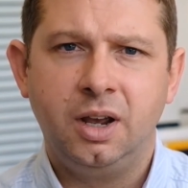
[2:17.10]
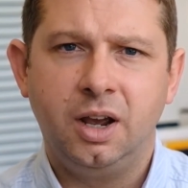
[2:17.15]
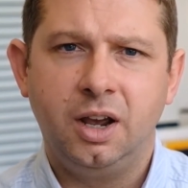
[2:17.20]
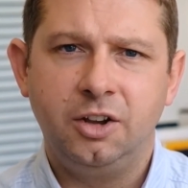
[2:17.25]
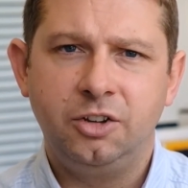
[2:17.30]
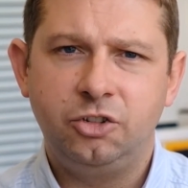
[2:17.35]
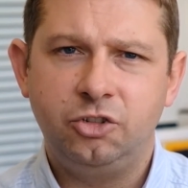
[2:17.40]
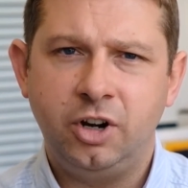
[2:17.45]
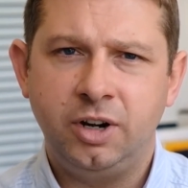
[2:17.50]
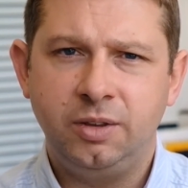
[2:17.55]

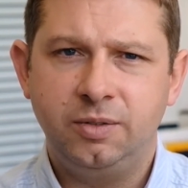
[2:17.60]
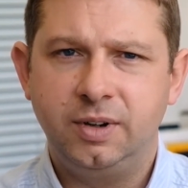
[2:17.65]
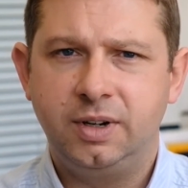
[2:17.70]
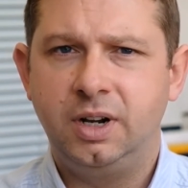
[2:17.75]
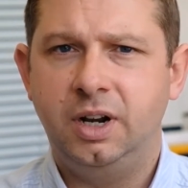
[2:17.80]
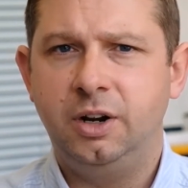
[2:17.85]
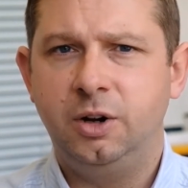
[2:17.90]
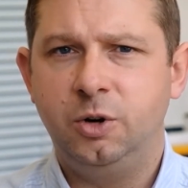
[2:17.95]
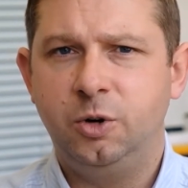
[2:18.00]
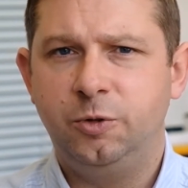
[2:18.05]
A strength for
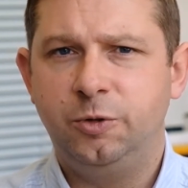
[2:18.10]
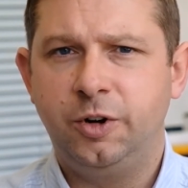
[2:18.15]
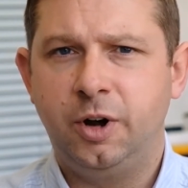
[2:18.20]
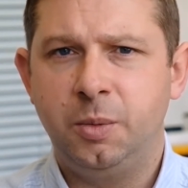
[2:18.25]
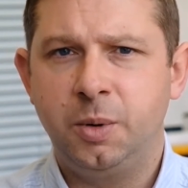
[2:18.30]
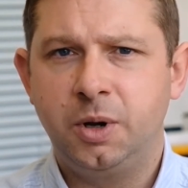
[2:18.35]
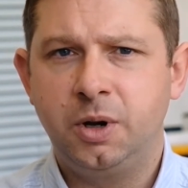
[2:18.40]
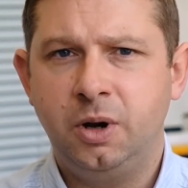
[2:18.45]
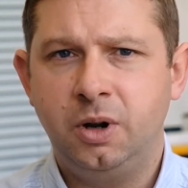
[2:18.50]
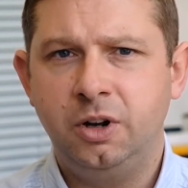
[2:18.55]
clinical
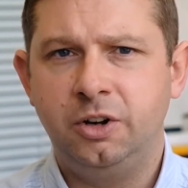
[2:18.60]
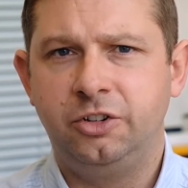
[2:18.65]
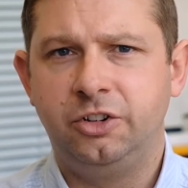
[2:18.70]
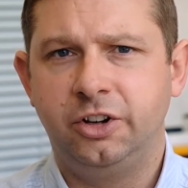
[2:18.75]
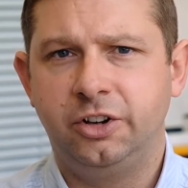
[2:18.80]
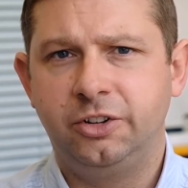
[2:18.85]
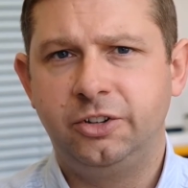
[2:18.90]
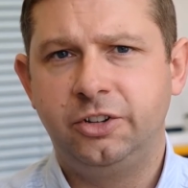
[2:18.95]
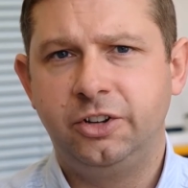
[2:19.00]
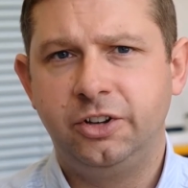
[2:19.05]

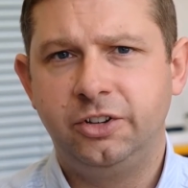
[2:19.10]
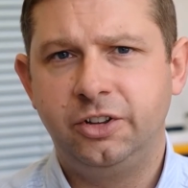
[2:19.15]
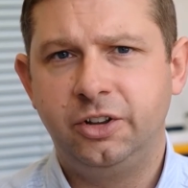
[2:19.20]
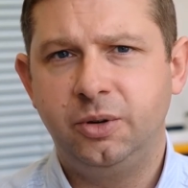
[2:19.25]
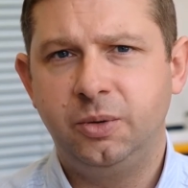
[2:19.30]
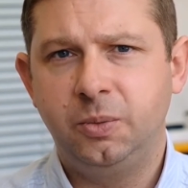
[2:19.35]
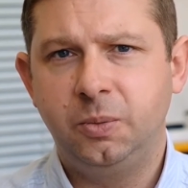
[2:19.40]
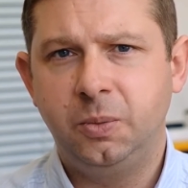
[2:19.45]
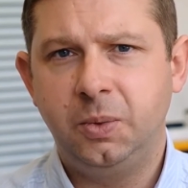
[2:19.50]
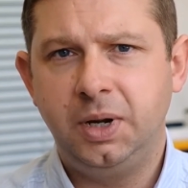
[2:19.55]
pharmacologists is
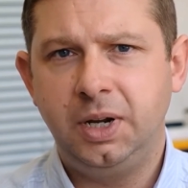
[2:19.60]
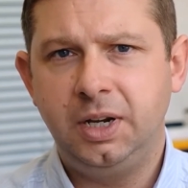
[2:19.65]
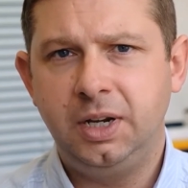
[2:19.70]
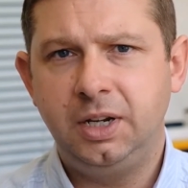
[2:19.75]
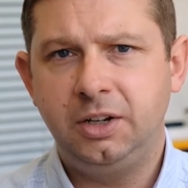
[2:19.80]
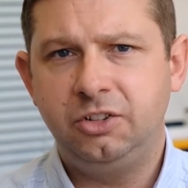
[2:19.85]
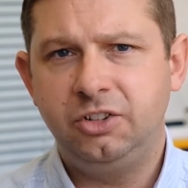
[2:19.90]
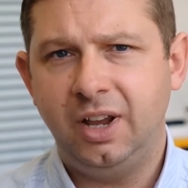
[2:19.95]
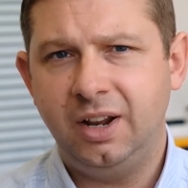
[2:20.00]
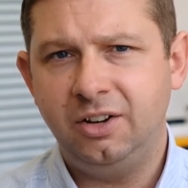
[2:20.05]
that
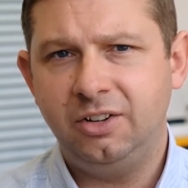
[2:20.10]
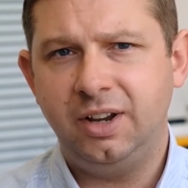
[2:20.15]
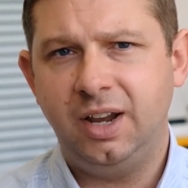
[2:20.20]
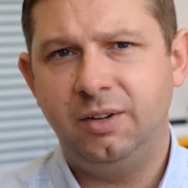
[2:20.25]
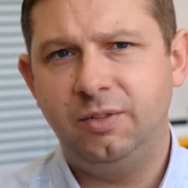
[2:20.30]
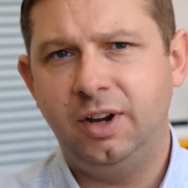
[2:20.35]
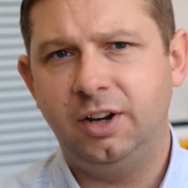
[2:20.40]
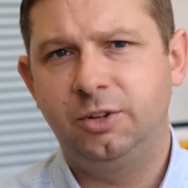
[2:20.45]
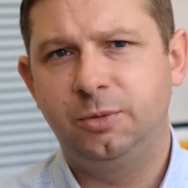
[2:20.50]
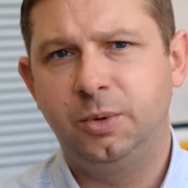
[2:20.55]
we tend to
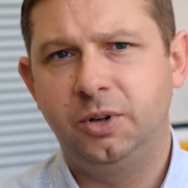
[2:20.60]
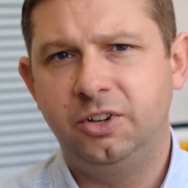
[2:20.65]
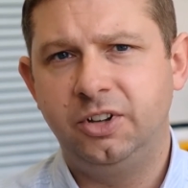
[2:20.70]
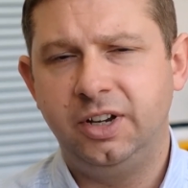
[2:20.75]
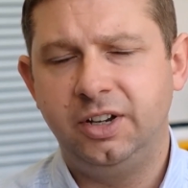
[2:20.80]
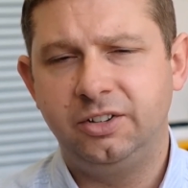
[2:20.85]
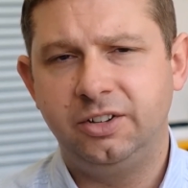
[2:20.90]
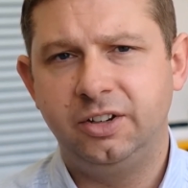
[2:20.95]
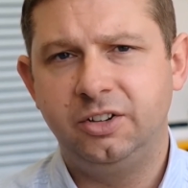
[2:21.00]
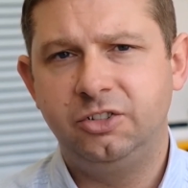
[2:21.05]
have
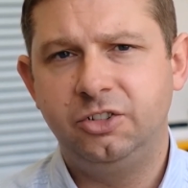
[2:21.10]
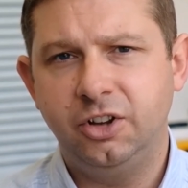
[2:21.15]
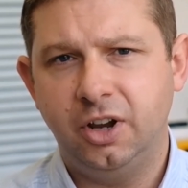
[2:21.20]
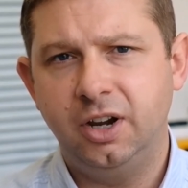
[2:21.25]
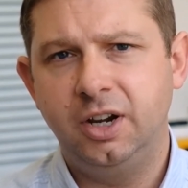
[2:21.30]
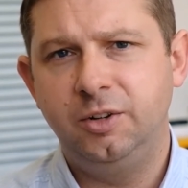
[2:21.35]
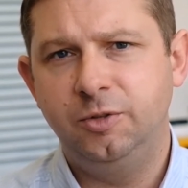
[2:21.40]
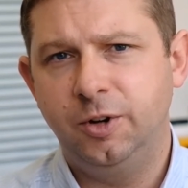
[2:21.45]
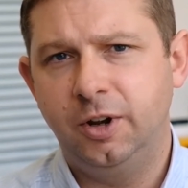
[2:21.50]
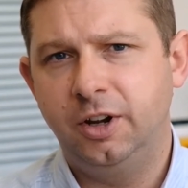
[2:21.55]
expertise in
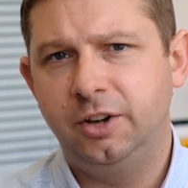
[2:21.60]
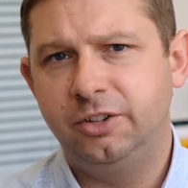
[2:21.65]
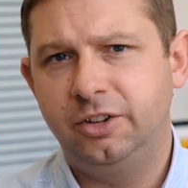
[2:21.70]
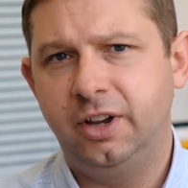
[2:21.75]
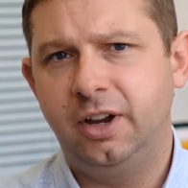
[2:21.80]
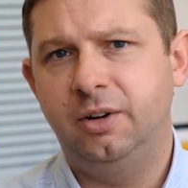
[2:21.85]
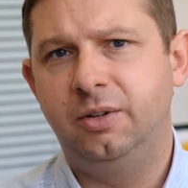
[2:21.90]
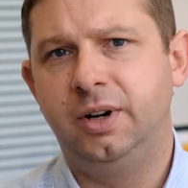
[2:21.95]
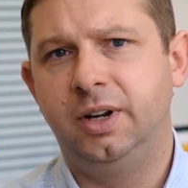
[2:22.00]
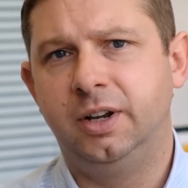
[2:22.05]
diverse
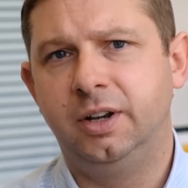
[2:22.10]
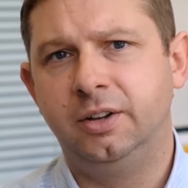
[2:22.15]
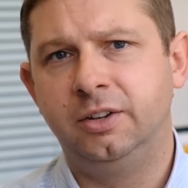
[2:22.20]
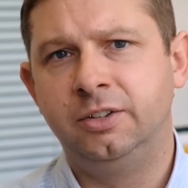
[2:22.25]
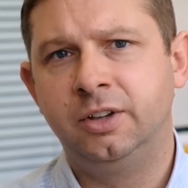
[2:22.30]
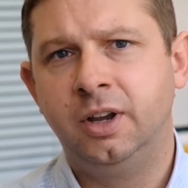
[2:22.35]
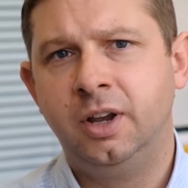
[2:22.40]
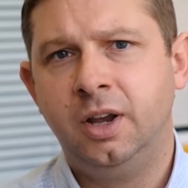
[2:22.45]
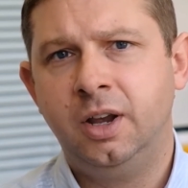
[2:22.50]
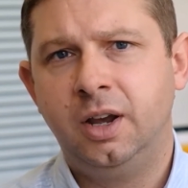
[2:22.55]
areas,